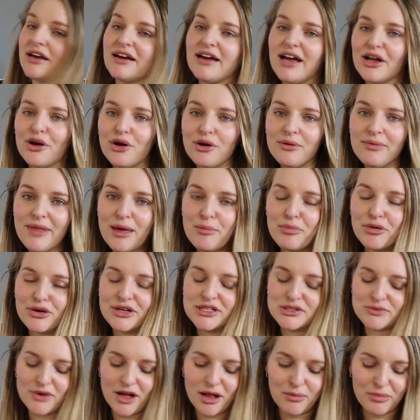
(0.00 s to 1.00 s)
yeah, I got on that
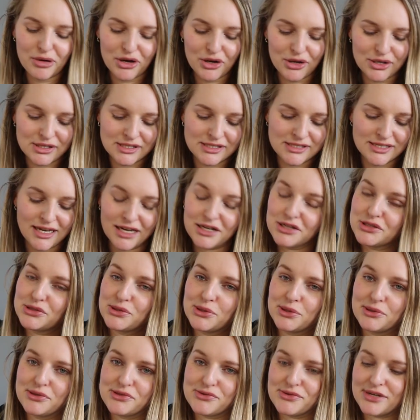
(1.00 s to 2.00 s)
book as well because I just
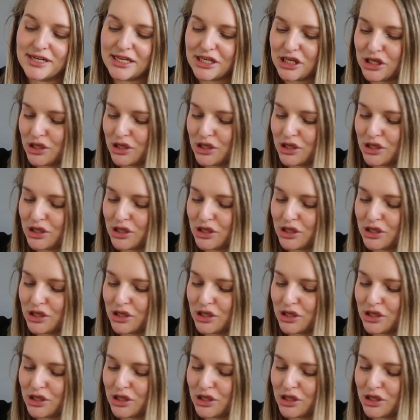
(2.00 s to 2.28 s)
thought it was really